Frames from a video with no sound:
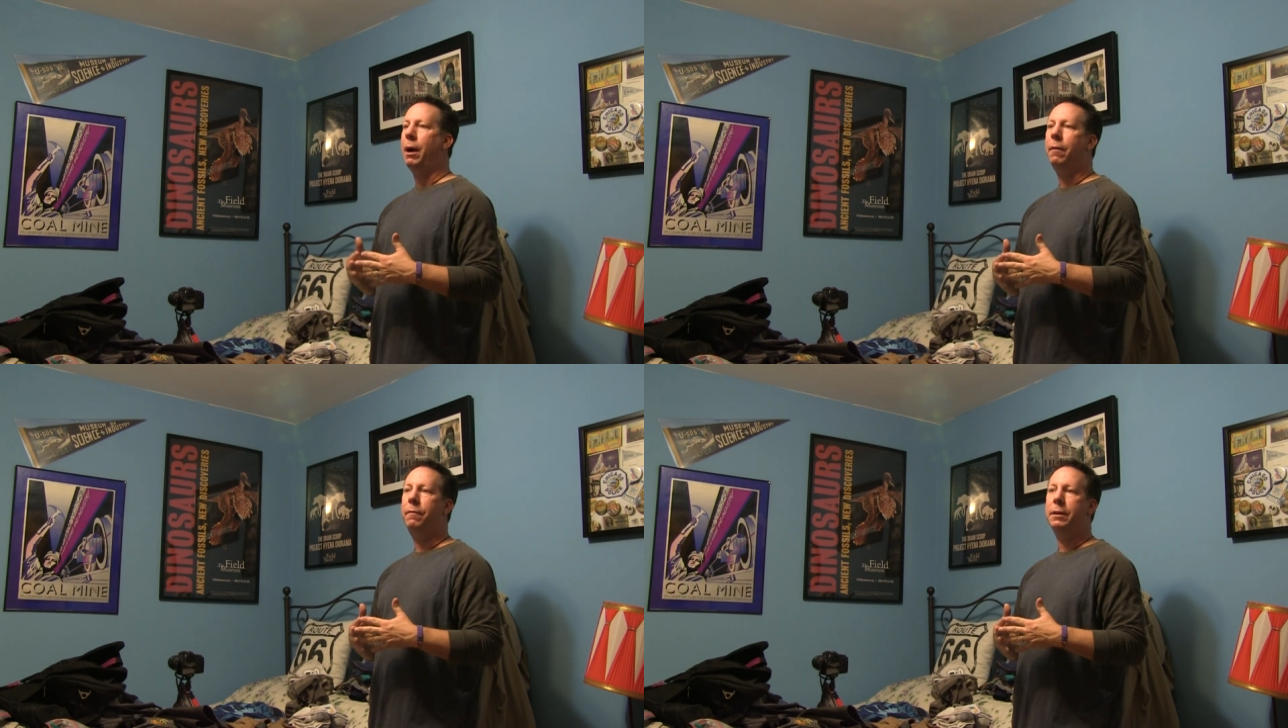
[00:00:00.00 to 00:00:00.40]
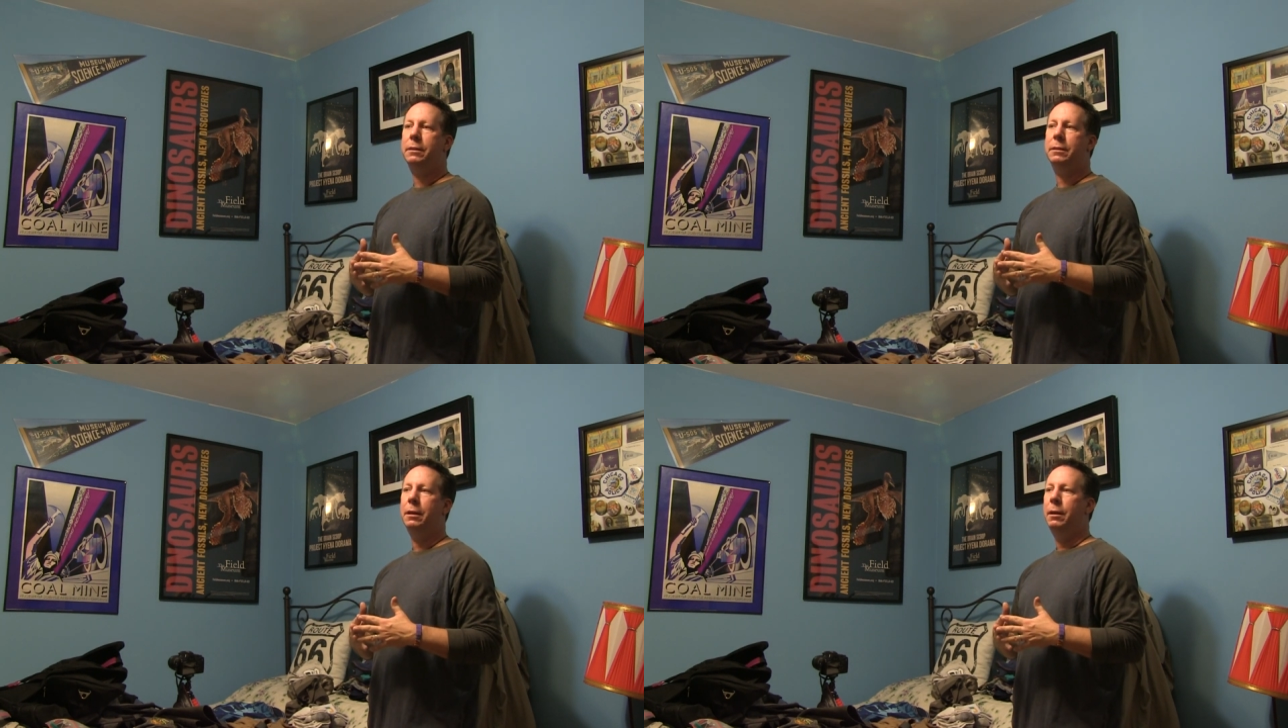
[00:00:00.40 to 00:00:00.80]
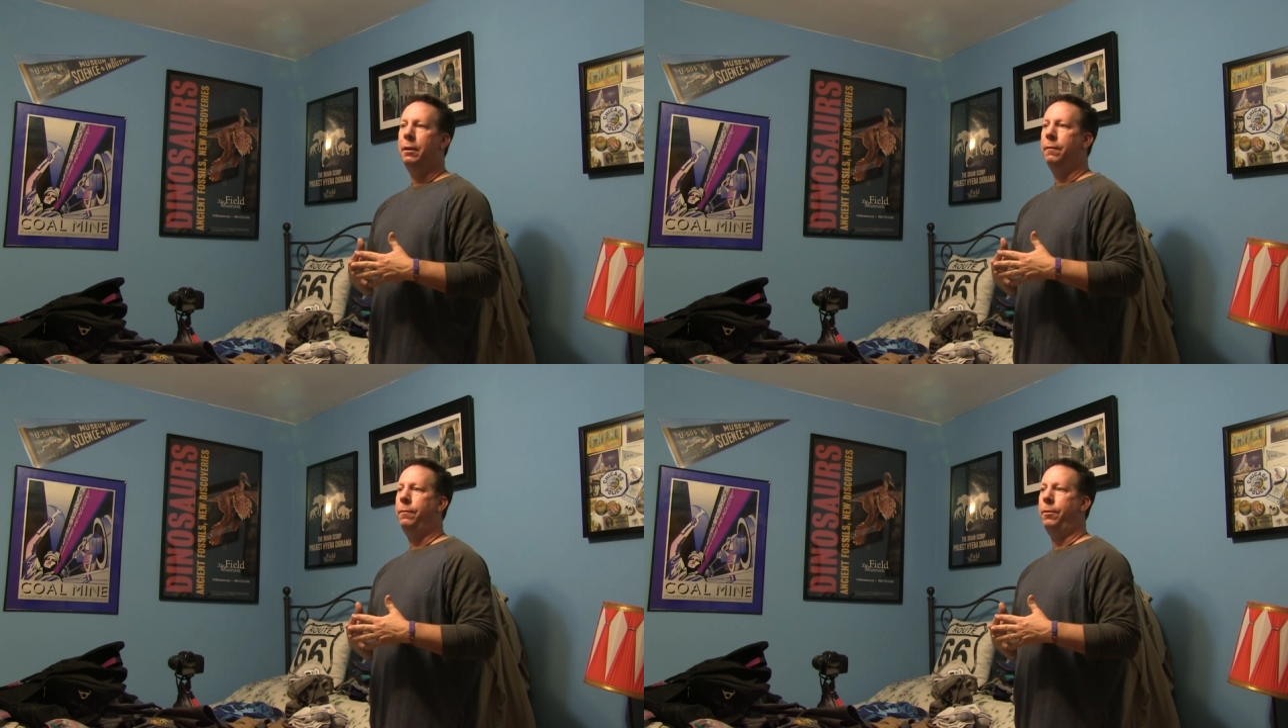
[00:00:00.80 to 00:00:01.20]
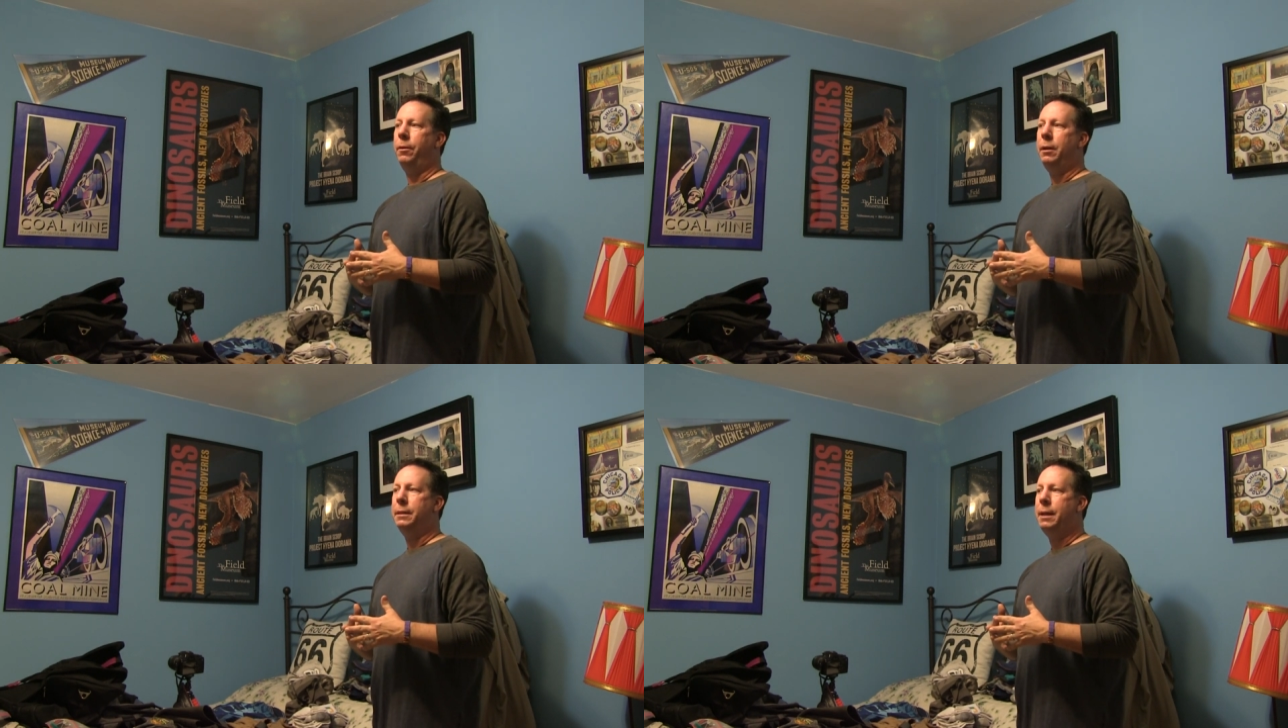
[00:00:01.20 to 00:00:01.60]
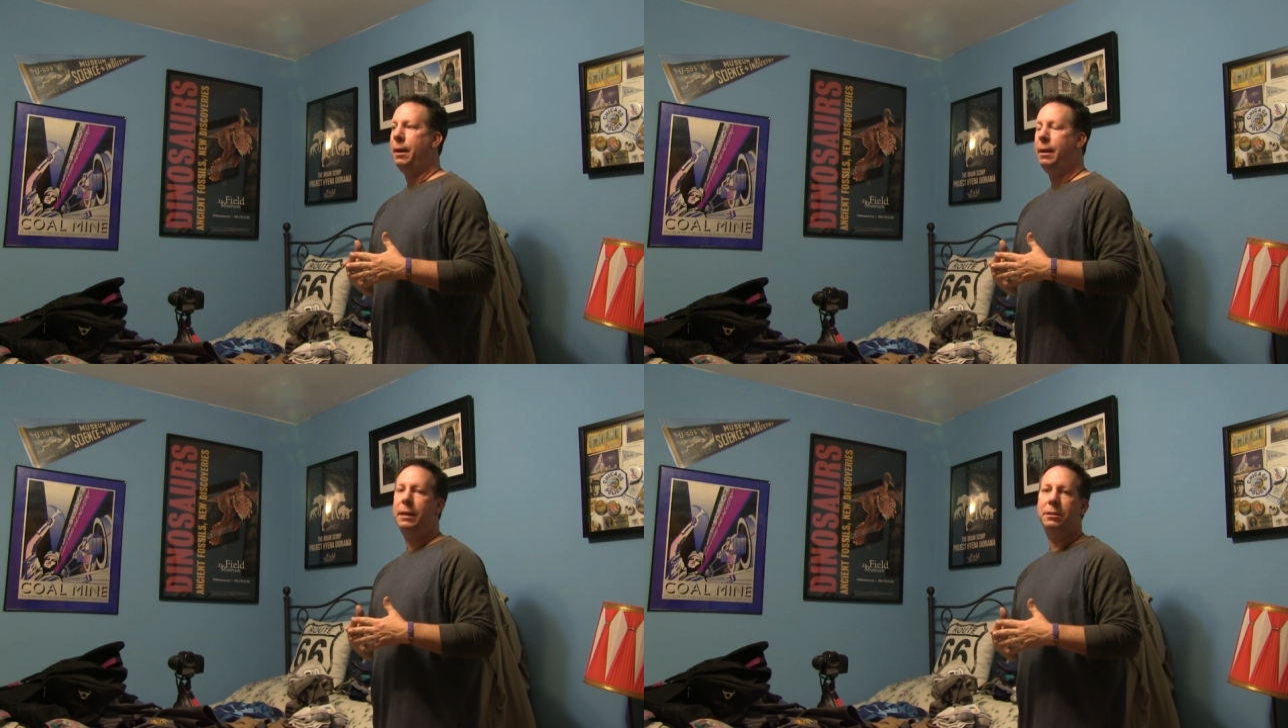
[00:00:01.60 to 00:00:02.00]
outfits for a
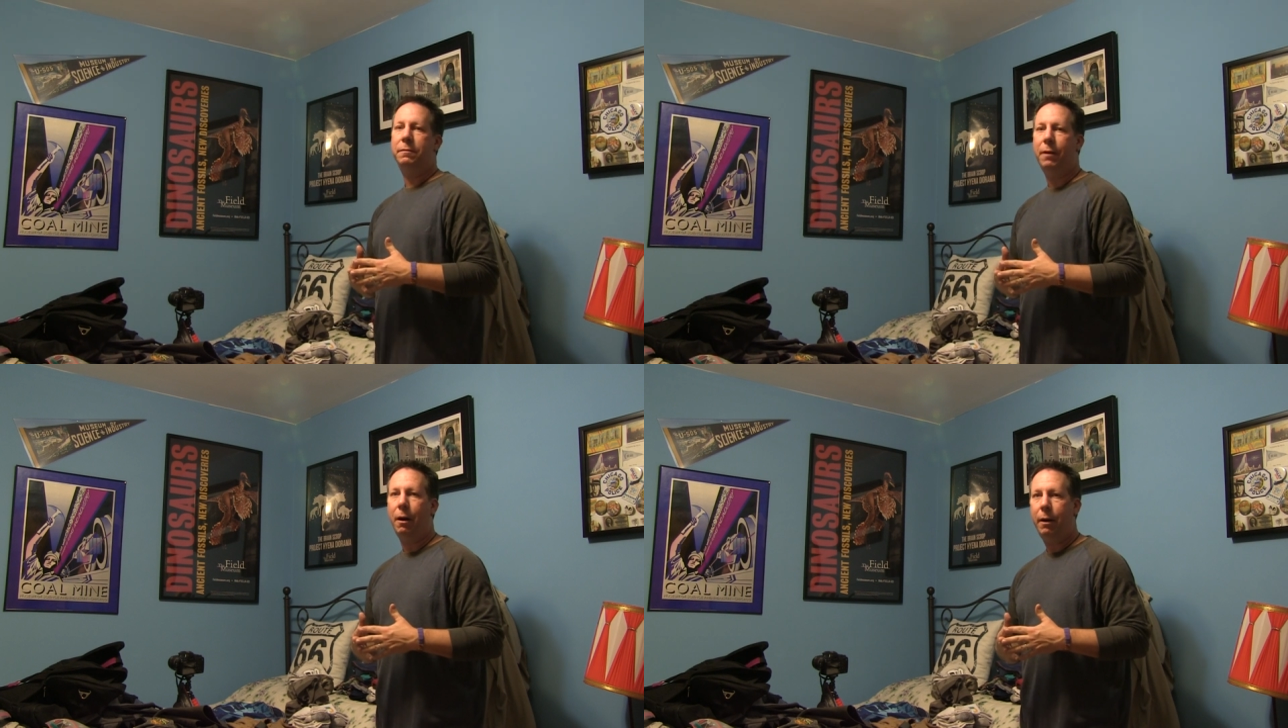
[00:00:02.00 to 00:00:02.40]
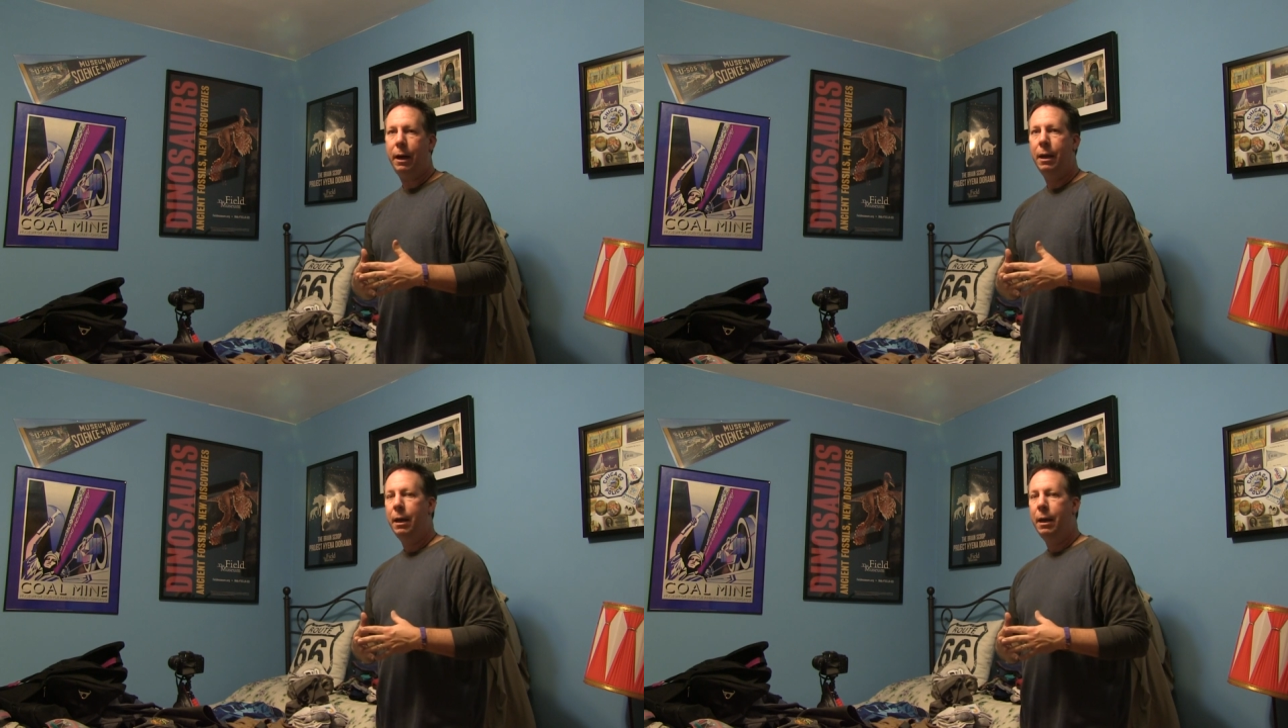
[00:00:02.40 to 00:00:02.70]
10-day safari.